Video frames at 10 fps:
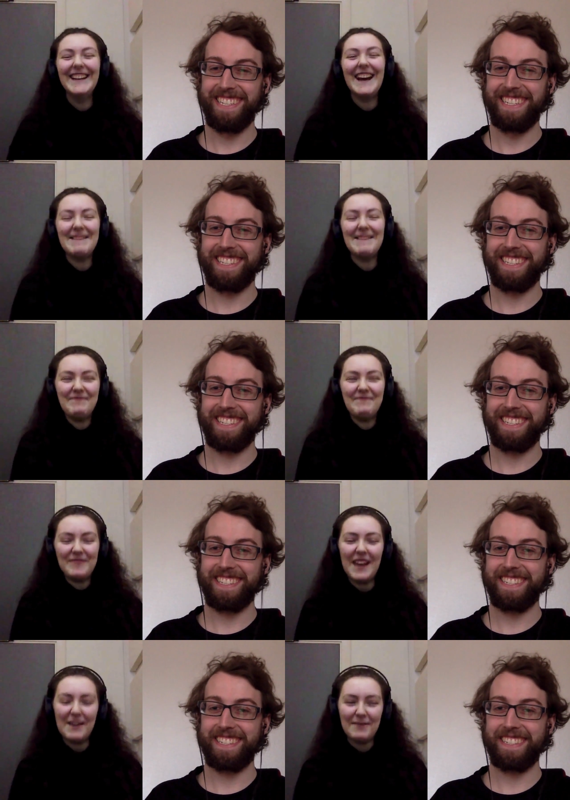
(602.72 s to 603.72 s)
Speaker 1: um,
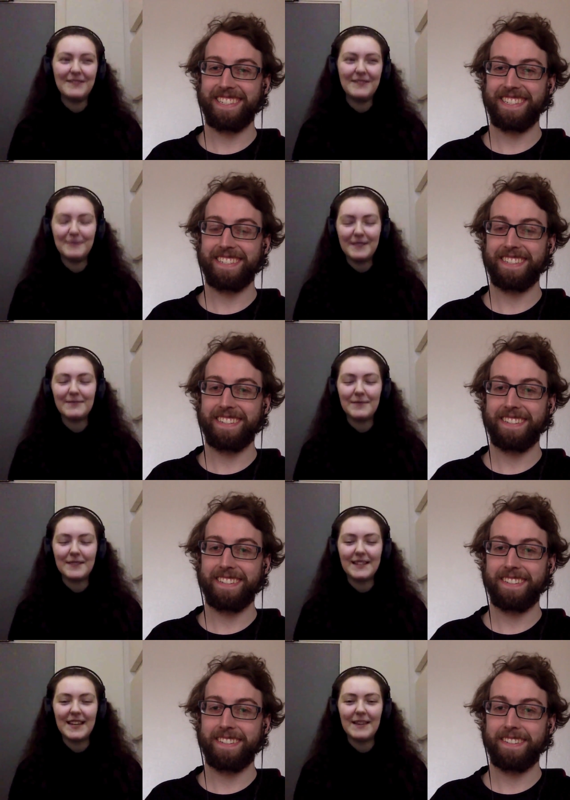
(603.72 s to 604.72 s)
yeah, we'll we'll
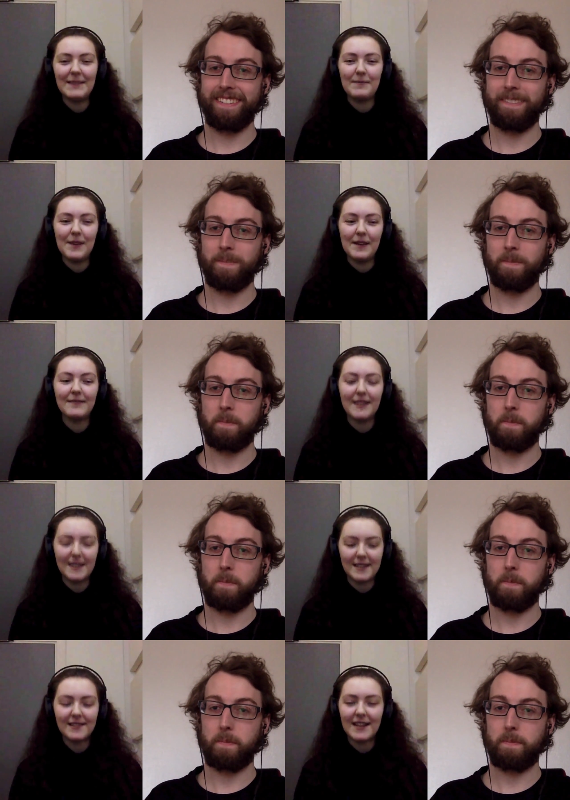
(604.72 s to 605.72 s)
we'll see. But
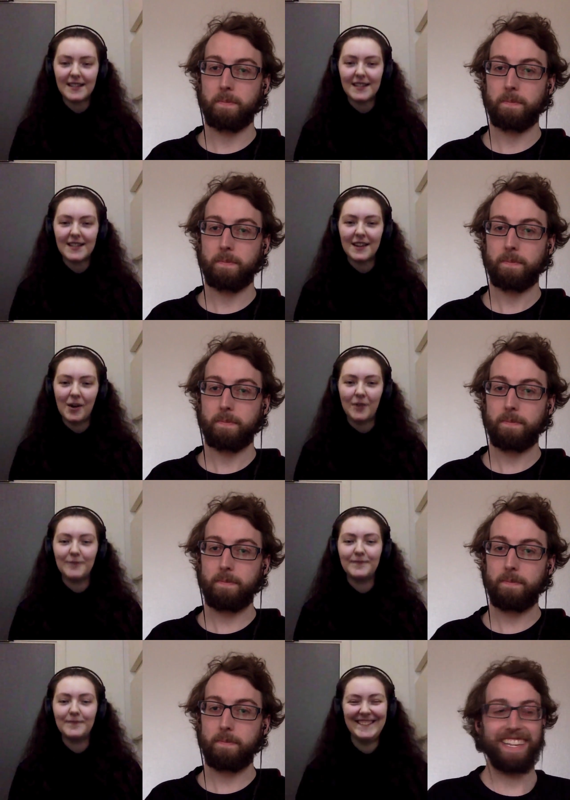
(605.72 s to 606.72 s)
that's that's the
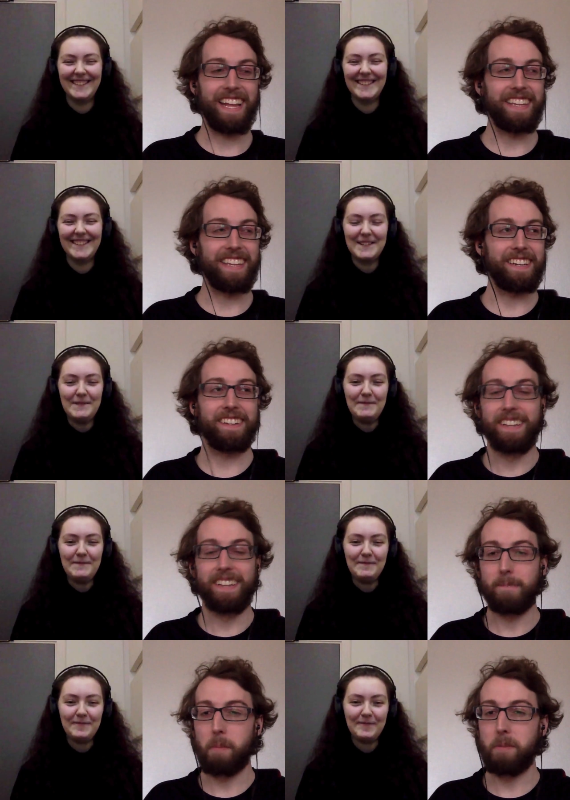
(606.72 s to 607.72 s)
goal.
Speaker 2: And uh,
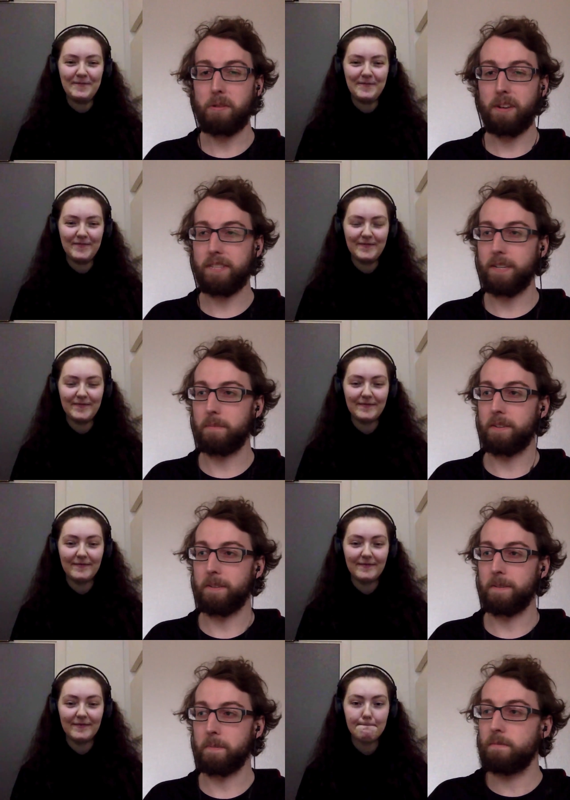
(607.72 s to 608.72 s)
maybe you have some
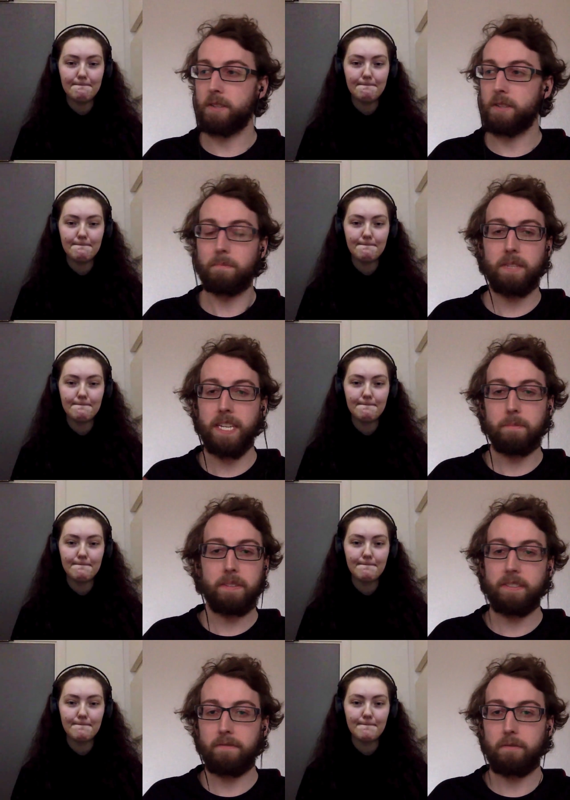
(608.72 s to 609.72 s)
um, some
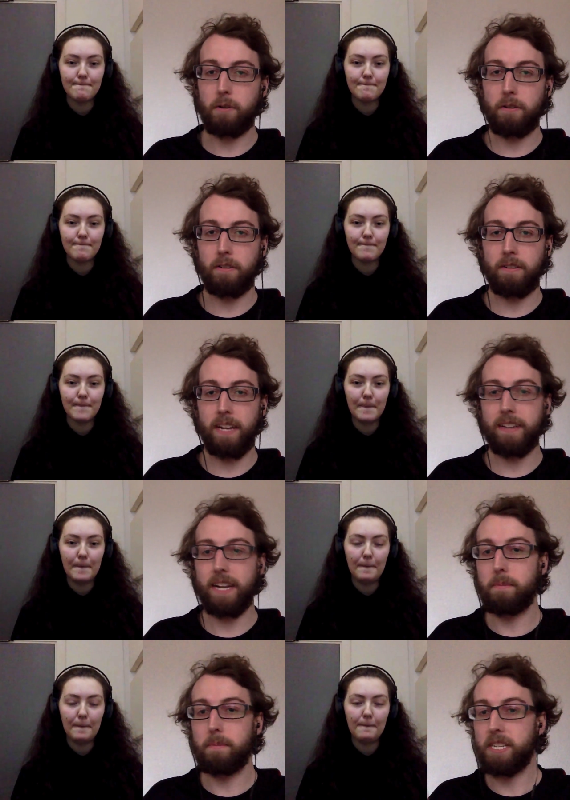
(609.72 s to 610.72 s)
tips for like
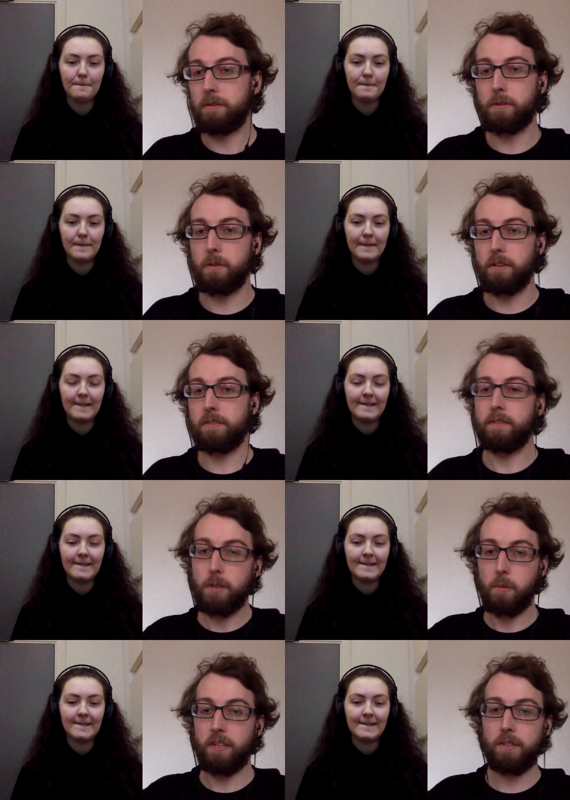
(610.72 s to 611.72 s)
animation students
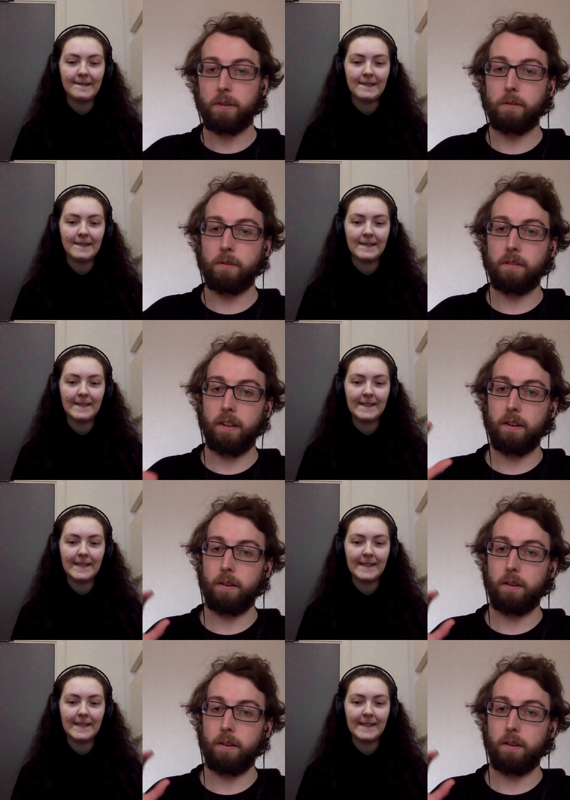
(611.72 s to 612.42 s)
during school or uh,